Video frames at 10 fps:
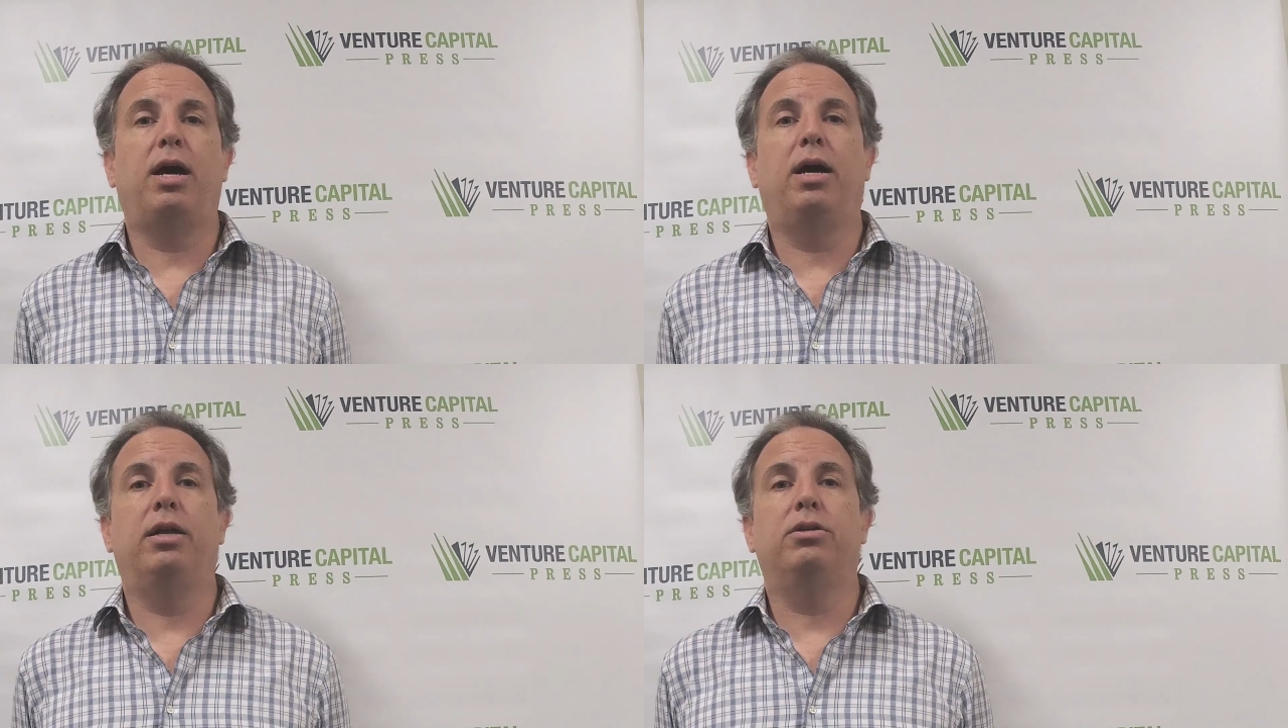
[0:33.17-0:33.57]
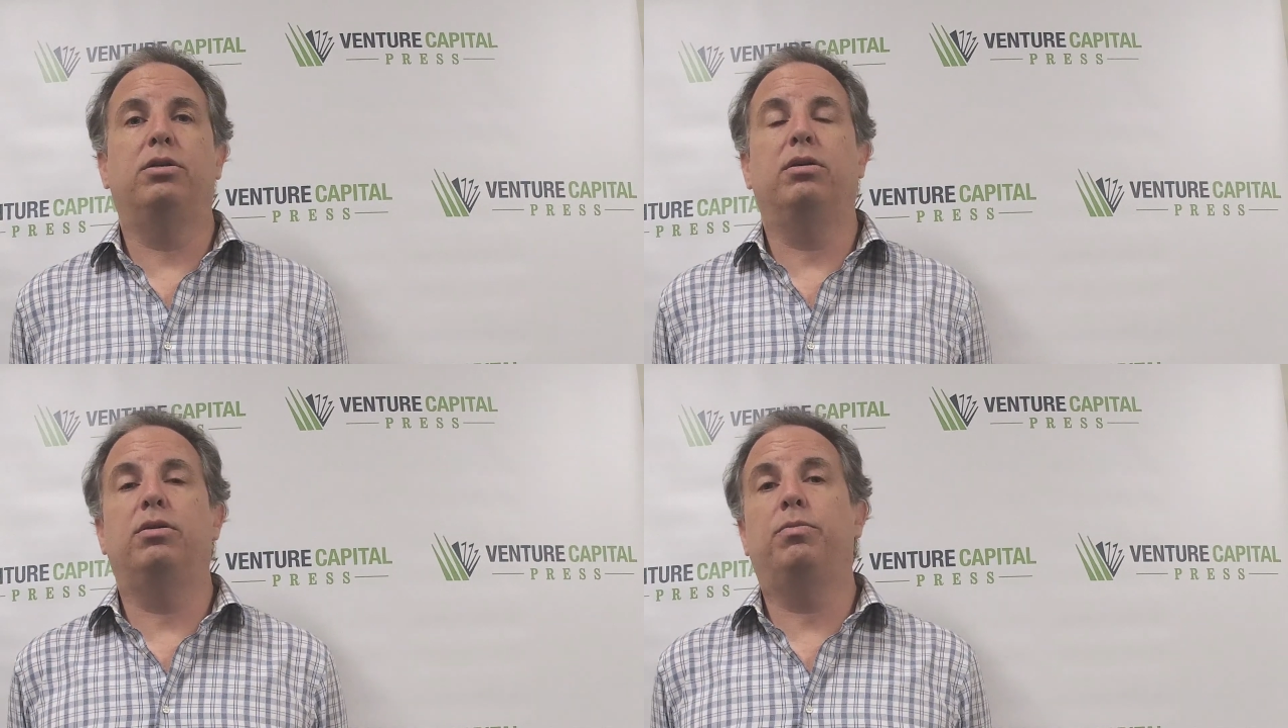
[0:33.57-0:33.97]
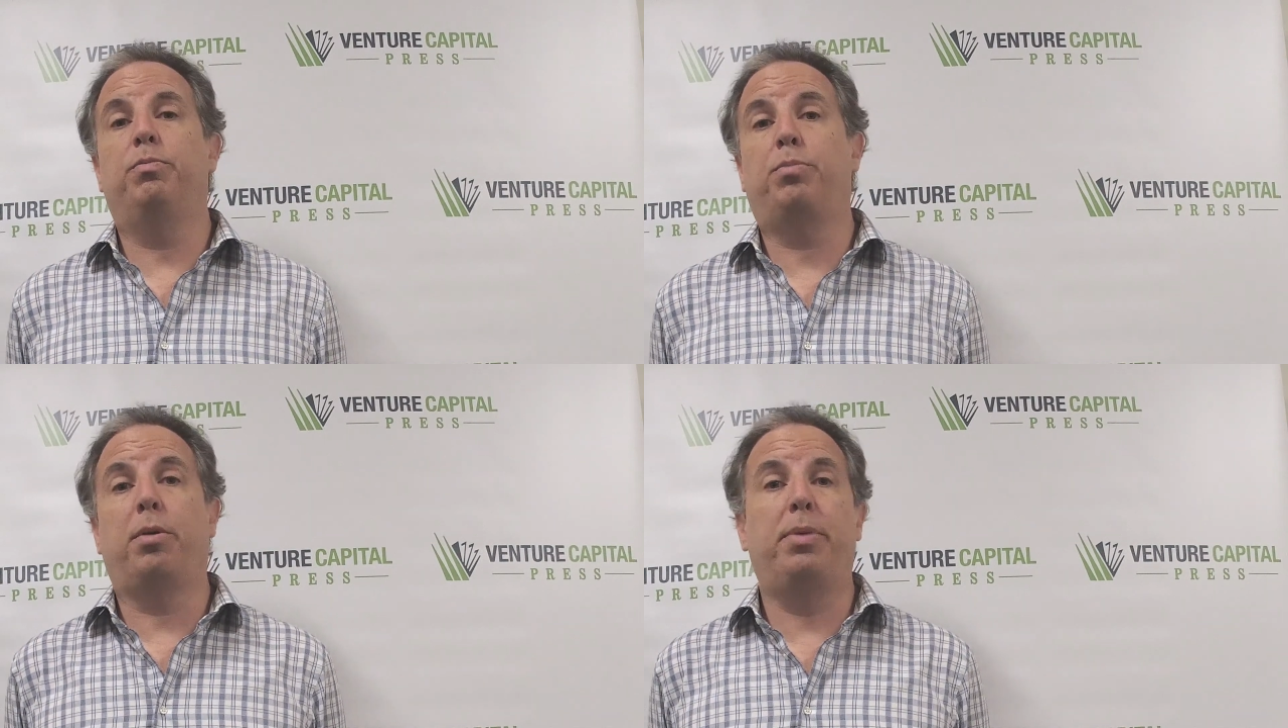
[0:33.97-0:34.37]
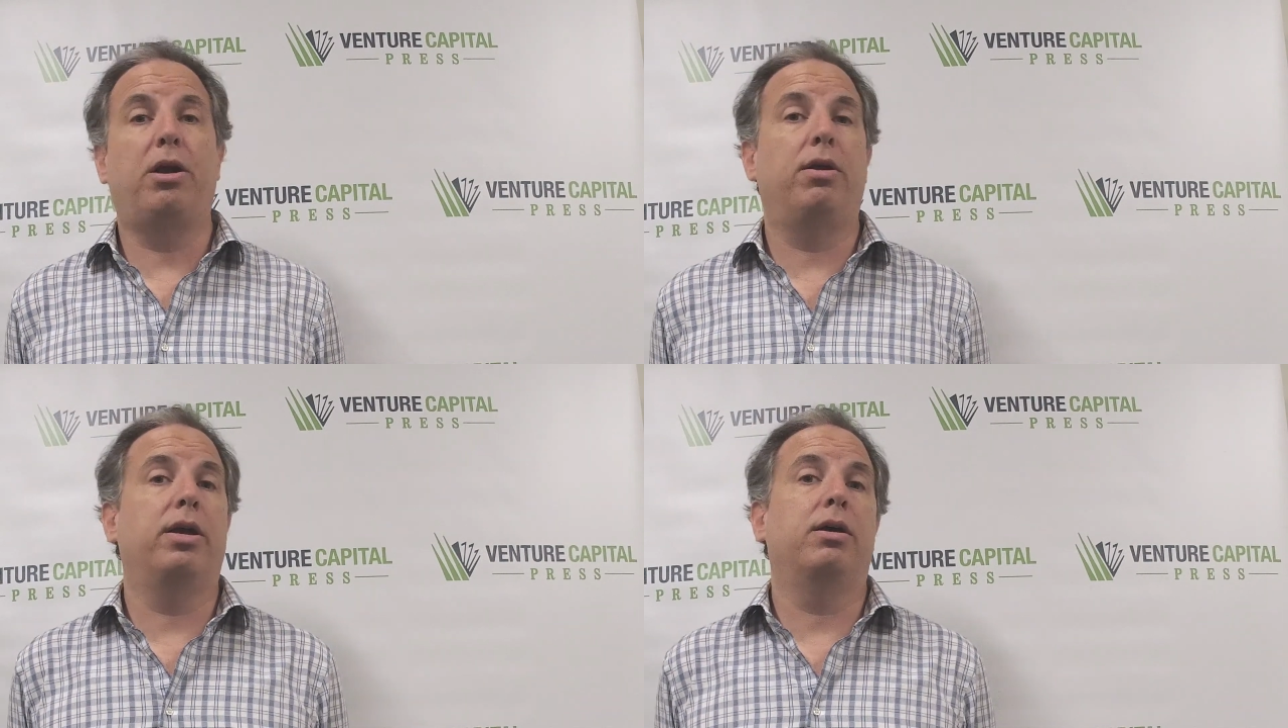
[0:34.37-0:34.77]
on
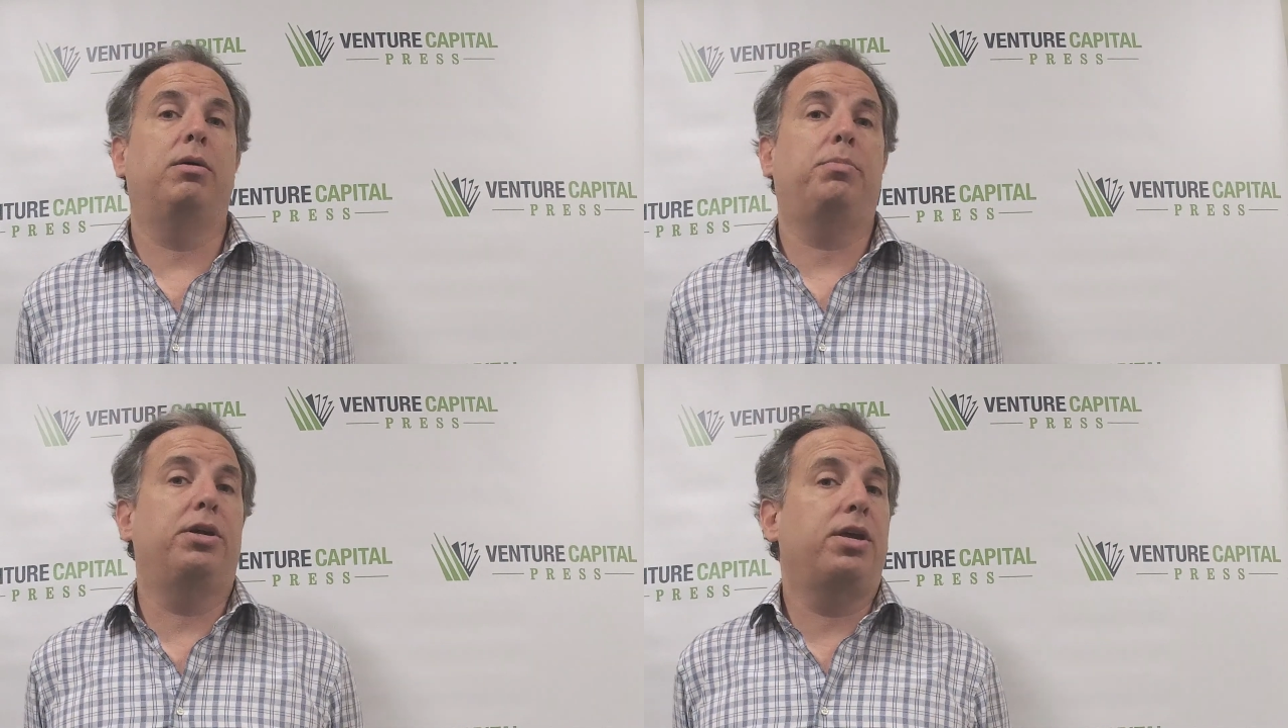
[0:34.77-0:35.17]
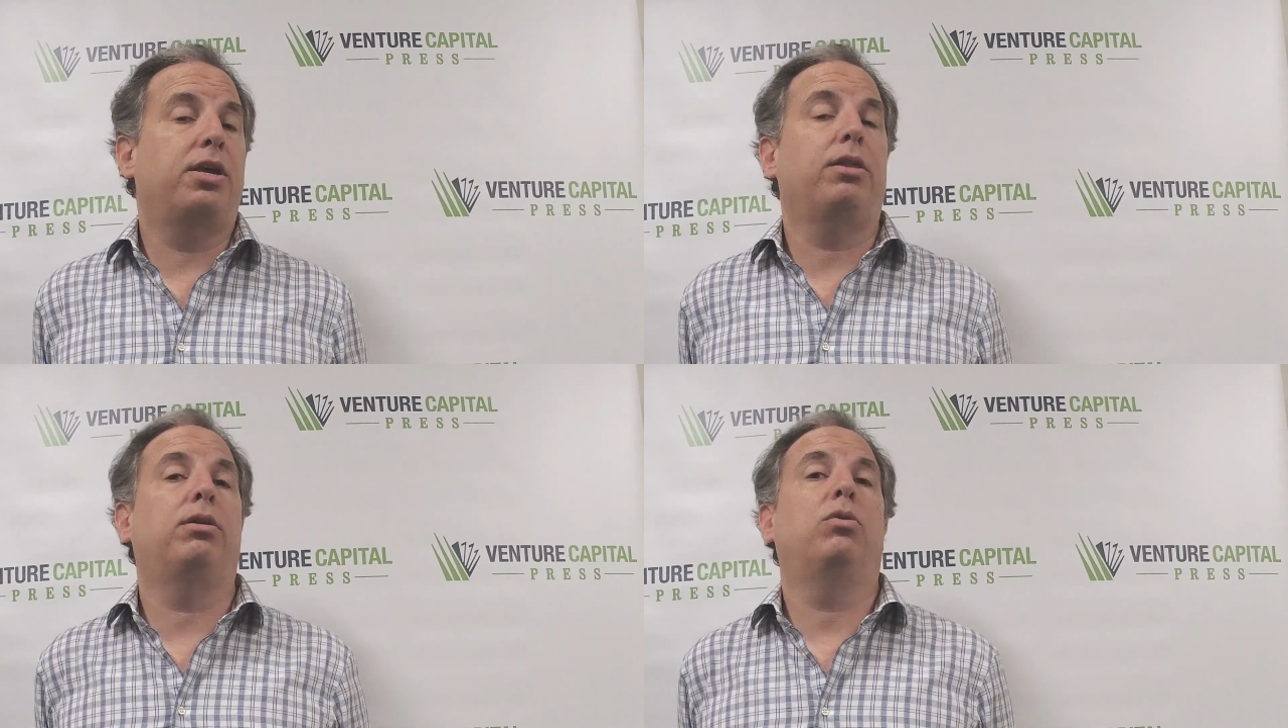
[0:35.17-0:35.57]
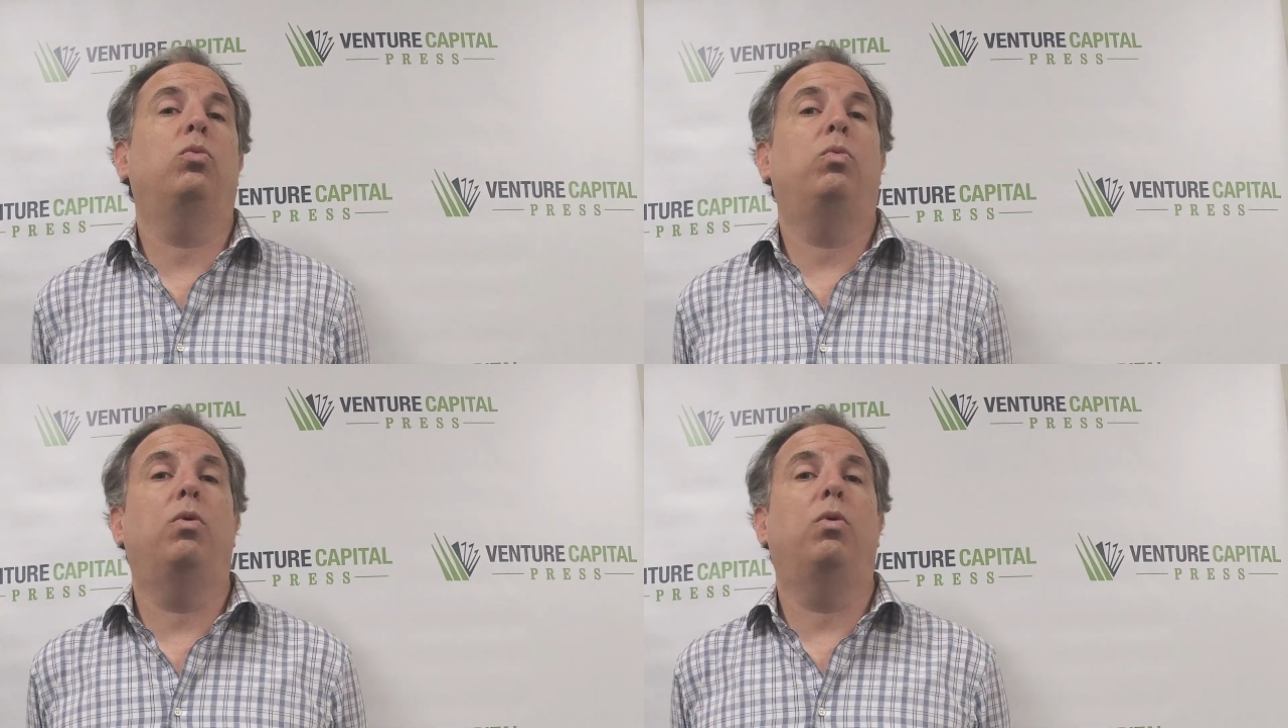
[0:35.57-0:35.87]
preparing a particular